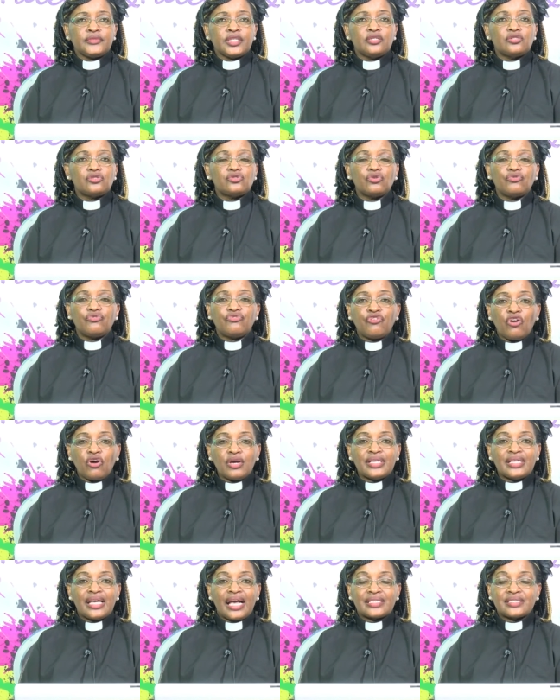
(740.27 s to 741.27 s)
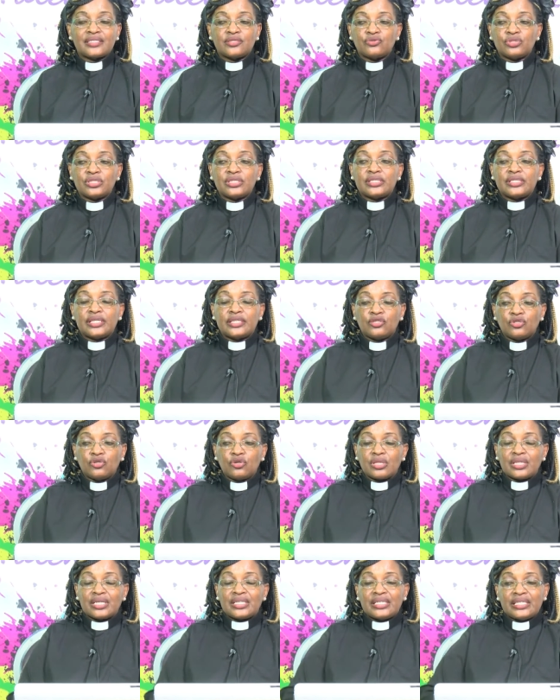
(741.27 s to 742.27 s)
So, four years in which they know
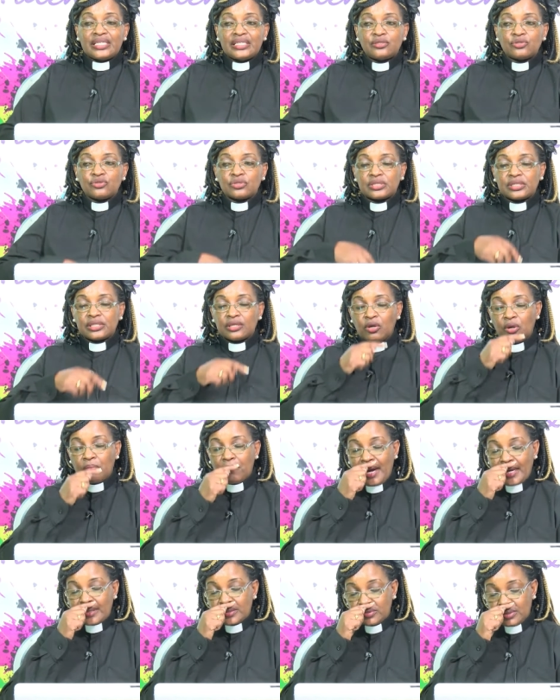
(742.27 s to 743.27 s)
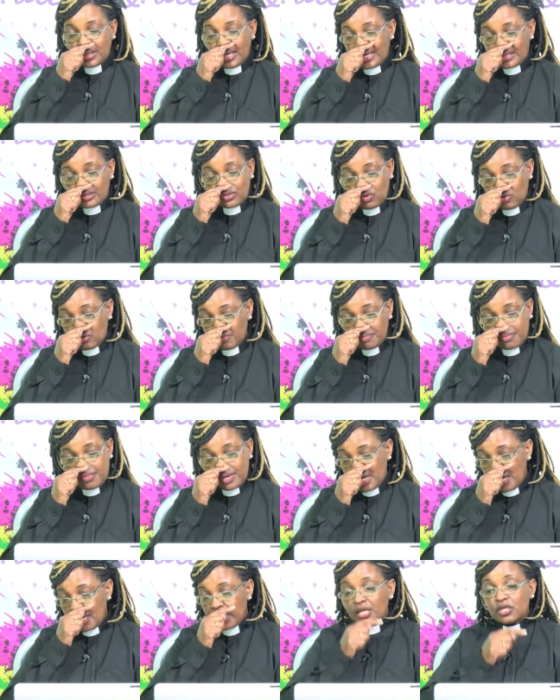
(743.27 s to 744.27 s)
they need to still go back to that home,
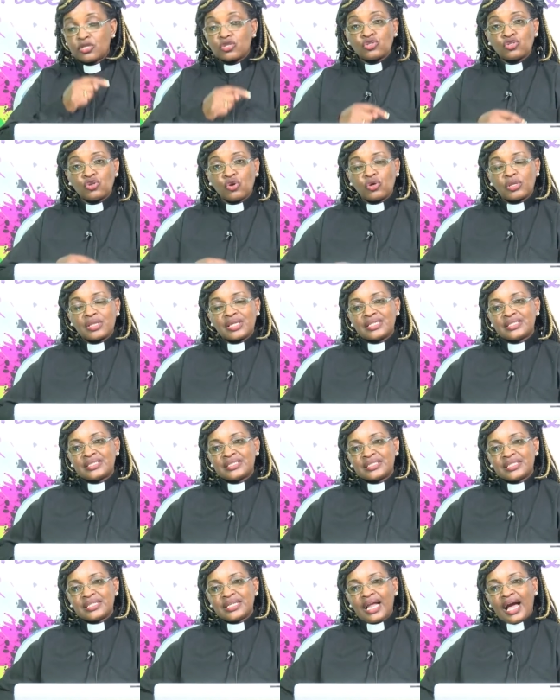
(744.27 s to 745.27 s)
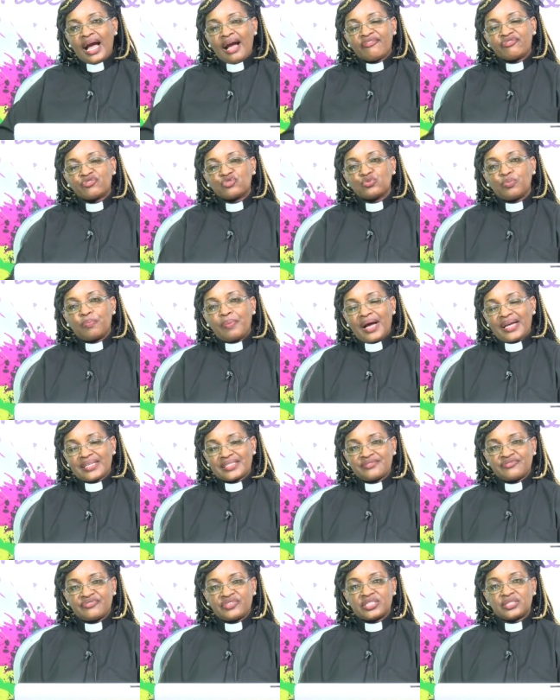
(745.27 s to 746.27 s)
so they still have to
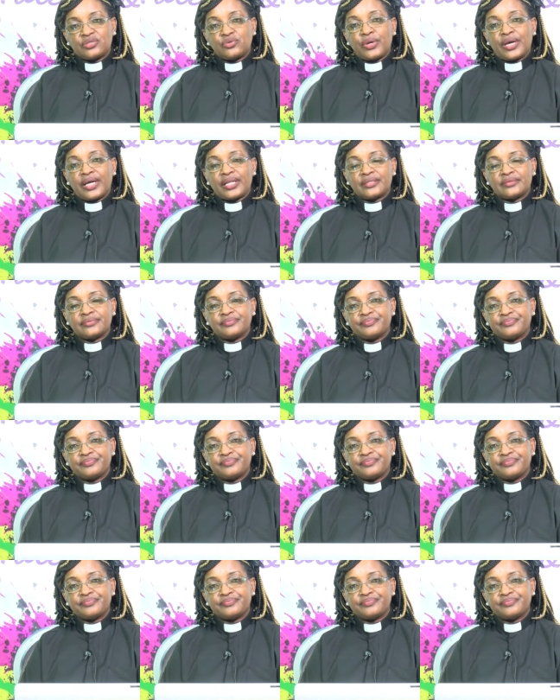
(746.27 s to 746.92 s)
pass very well.